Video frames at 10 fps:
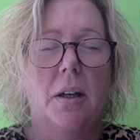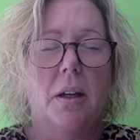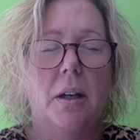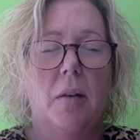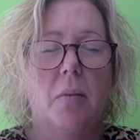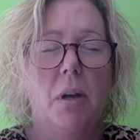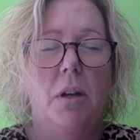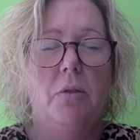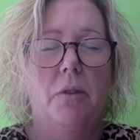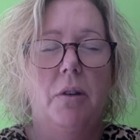And when you
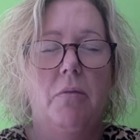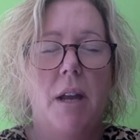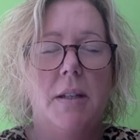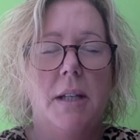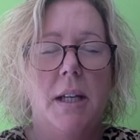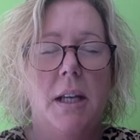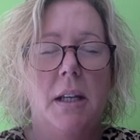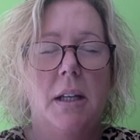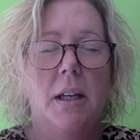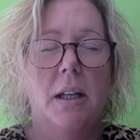feel ready,
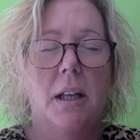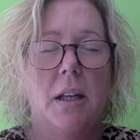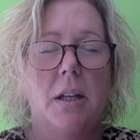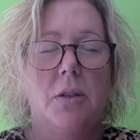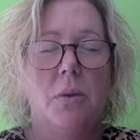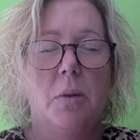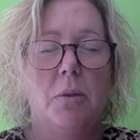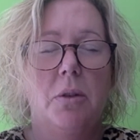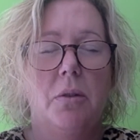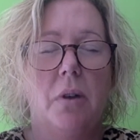I'd like you to
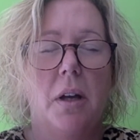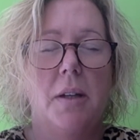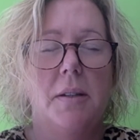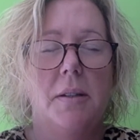open your eyes.